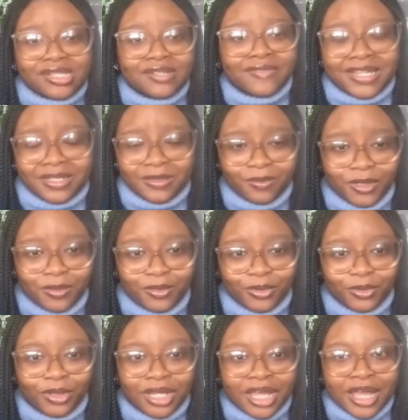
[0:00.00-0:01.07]
divide
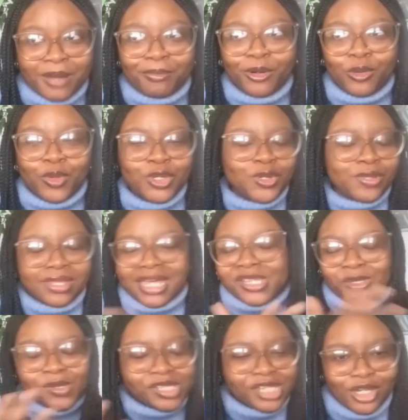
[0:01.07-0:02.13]
people. But we know that
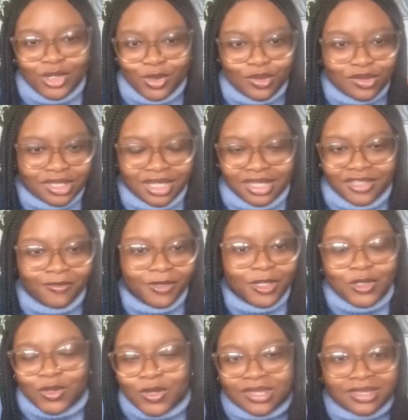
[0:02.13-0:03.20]
that's not a new thing. They've
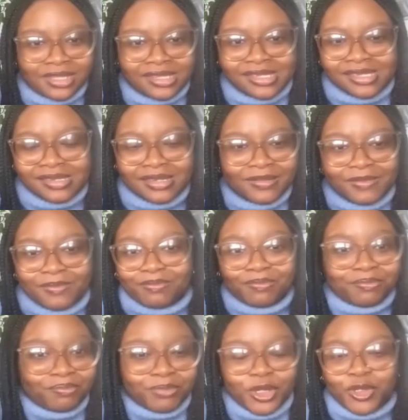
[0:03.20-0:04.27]
been doing this,
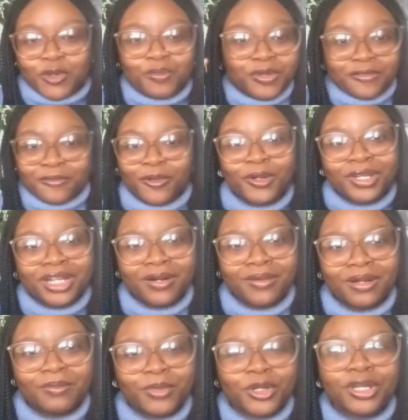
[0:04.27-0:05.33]
before
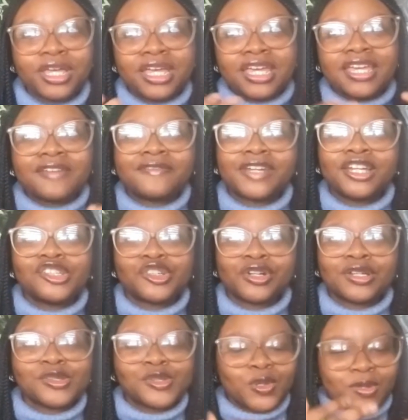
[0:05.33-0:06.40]
now. But if
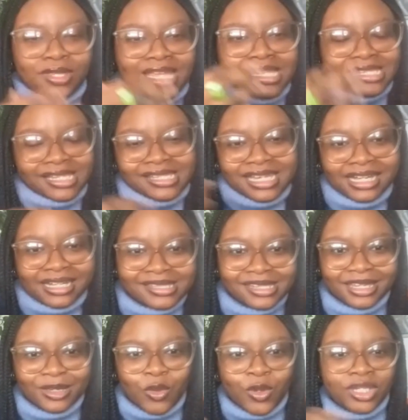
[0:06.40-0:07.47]
Nigerians don't know that that's a
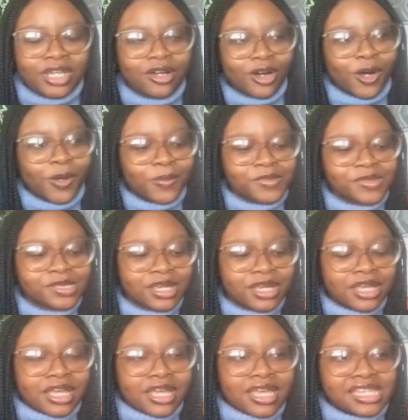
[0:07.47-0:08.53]
tactic, when it comes,
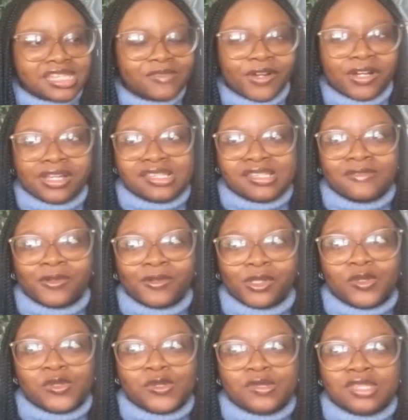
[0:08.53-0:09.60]
it's very easy for
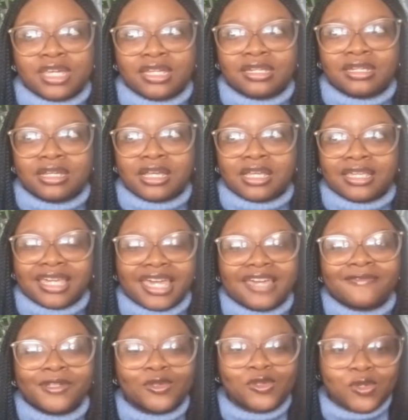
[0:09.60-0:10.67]
you to then
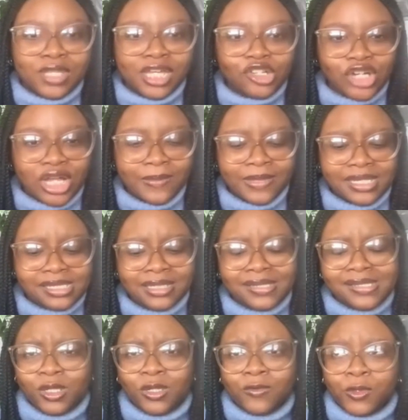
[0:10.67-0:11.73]
cave into that tribalism
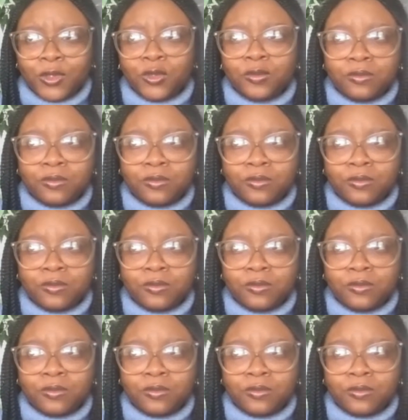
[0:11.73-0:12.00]
instead of you,